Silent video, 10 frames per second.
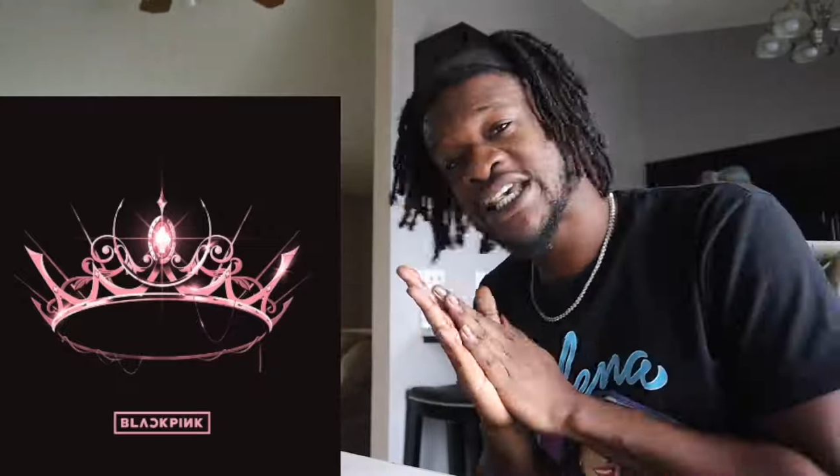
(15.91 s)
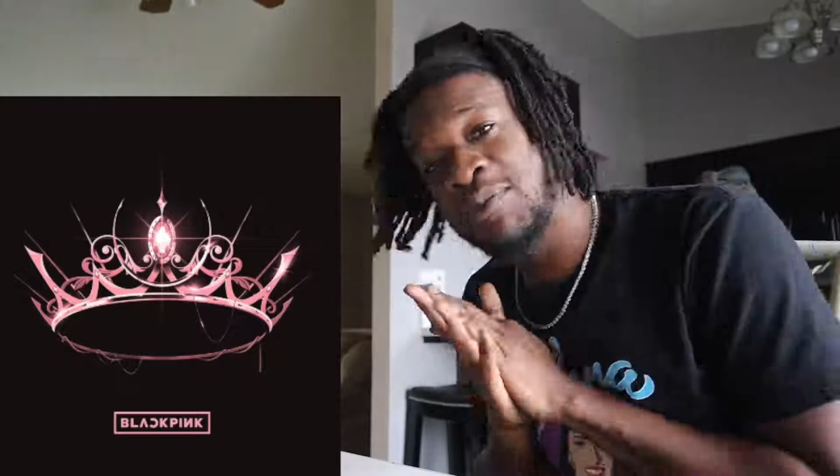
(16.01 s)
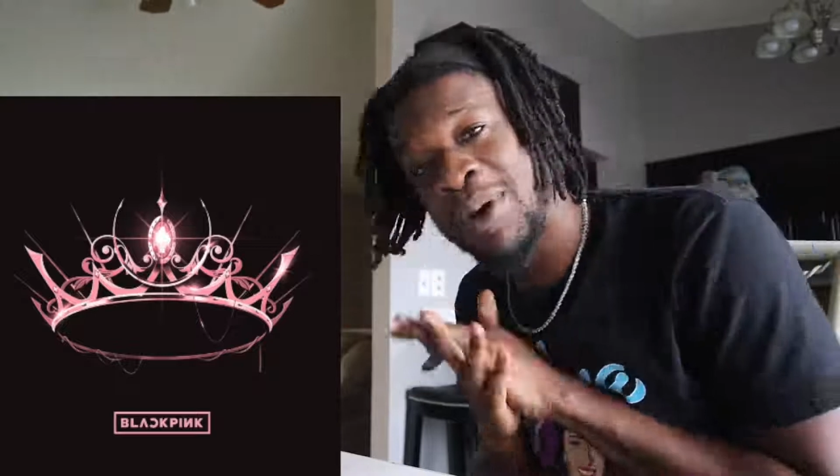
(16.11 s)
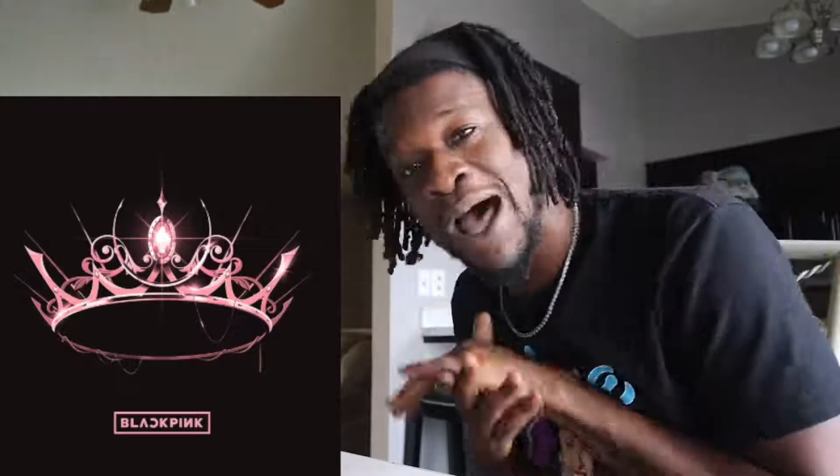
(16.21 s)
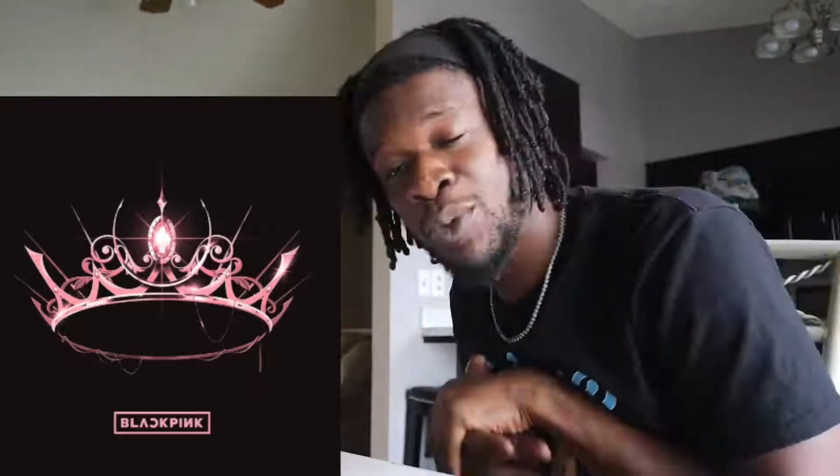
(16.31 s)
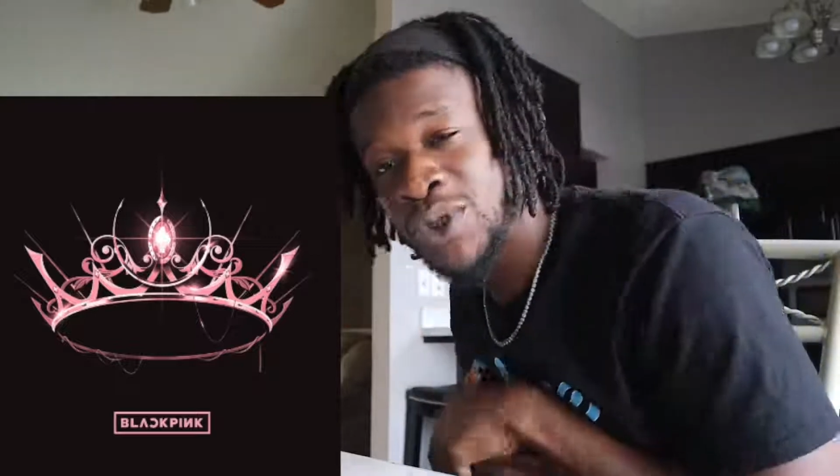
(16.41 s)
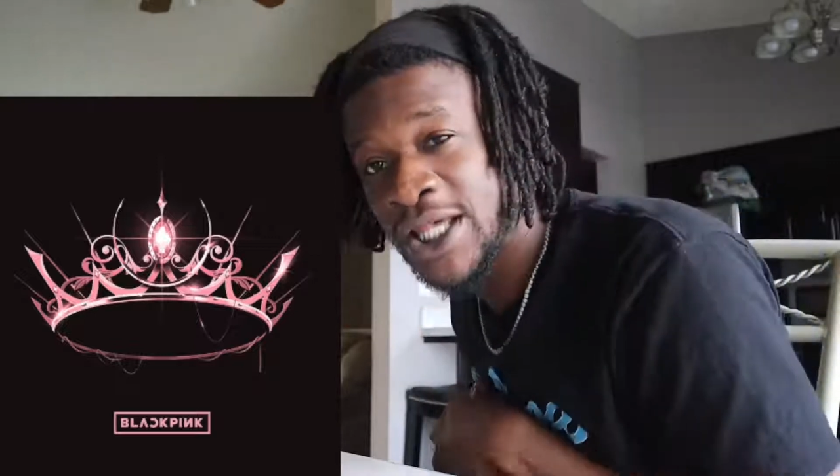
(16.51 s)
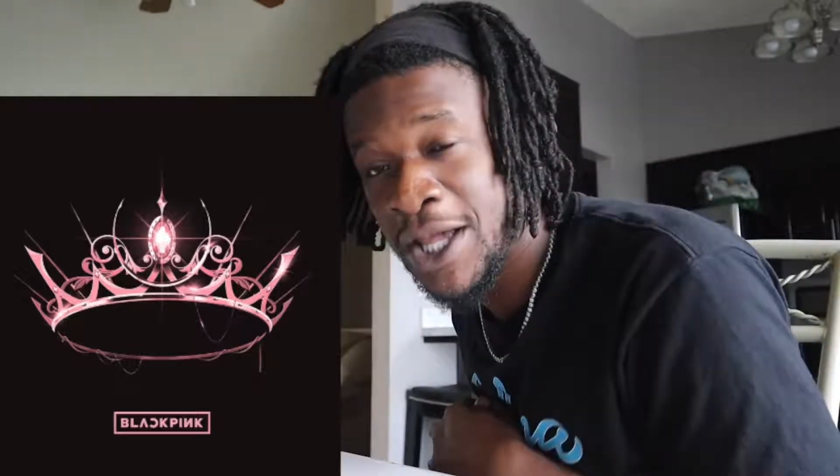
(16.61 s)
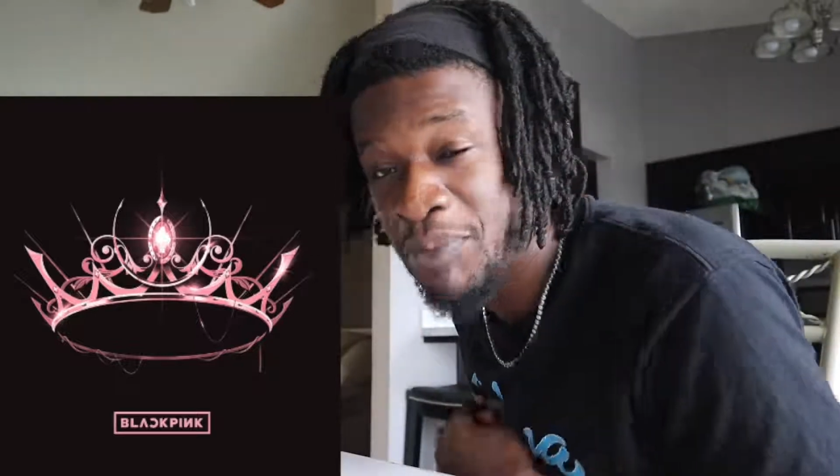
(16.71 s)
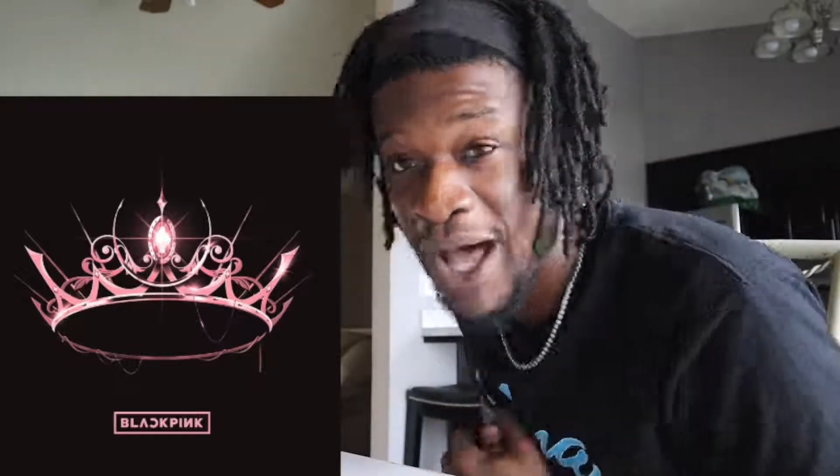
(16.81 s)
K-pop with the
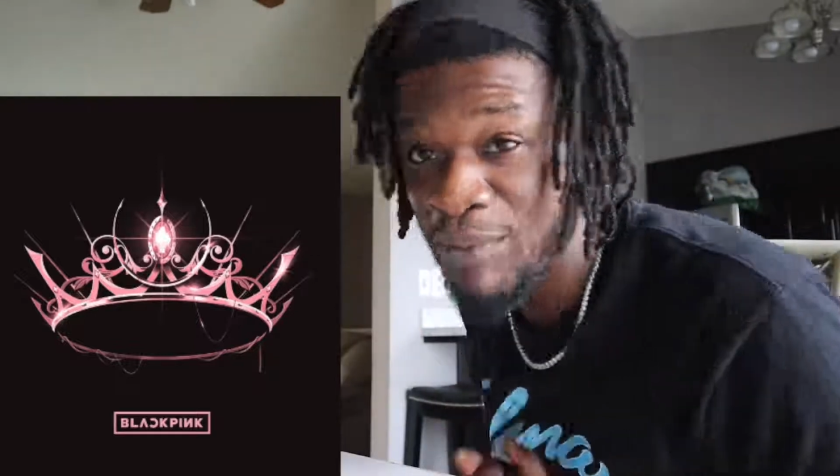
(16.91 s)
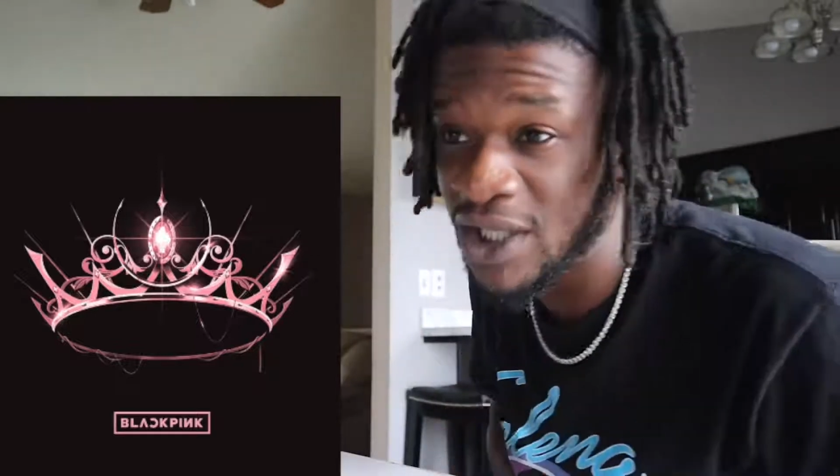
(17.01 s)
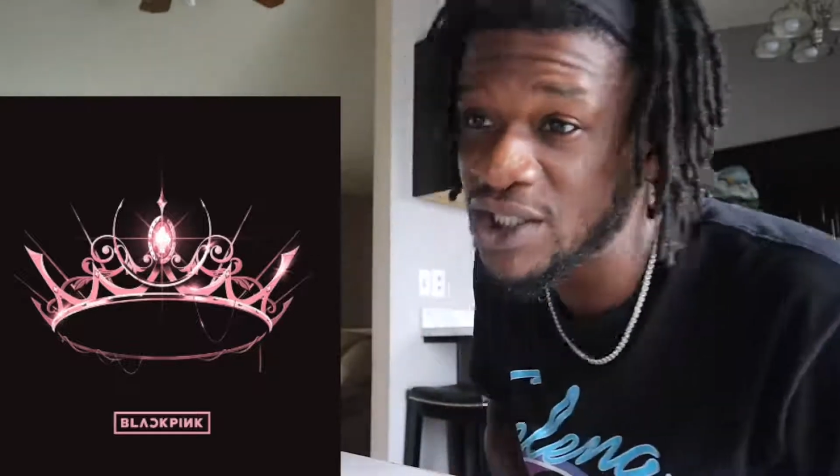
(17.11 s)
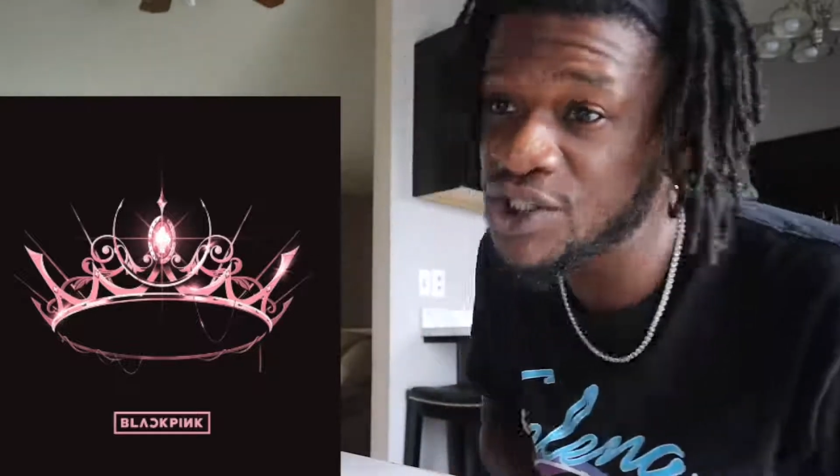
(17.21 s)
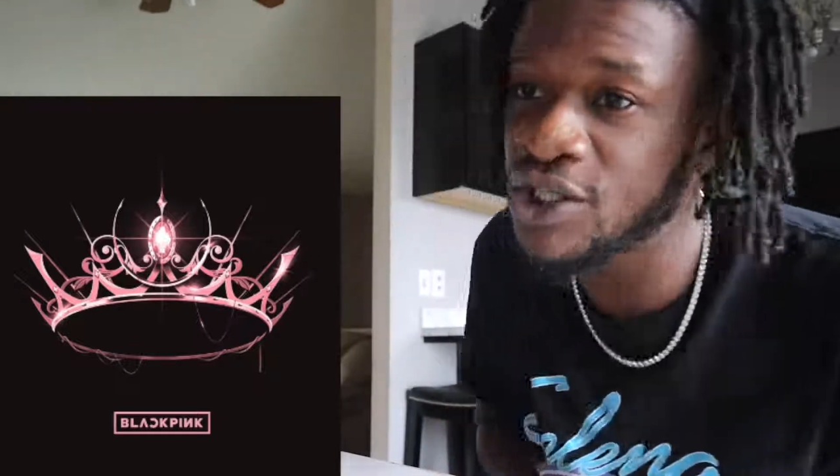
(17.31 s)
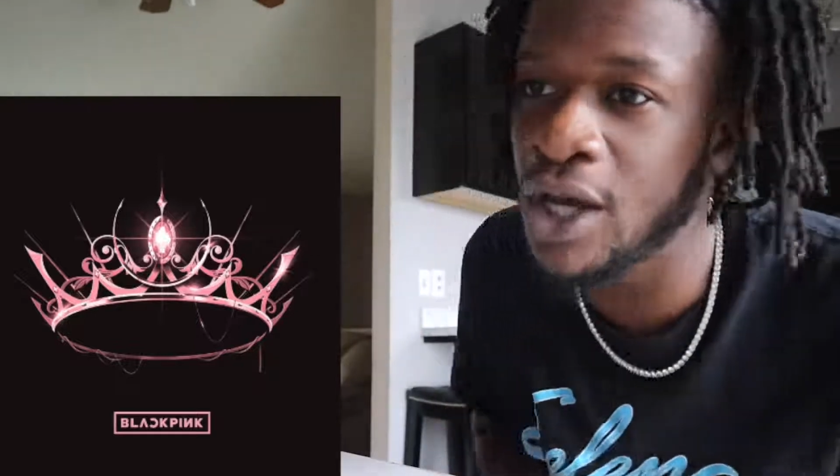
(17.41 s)
K-population?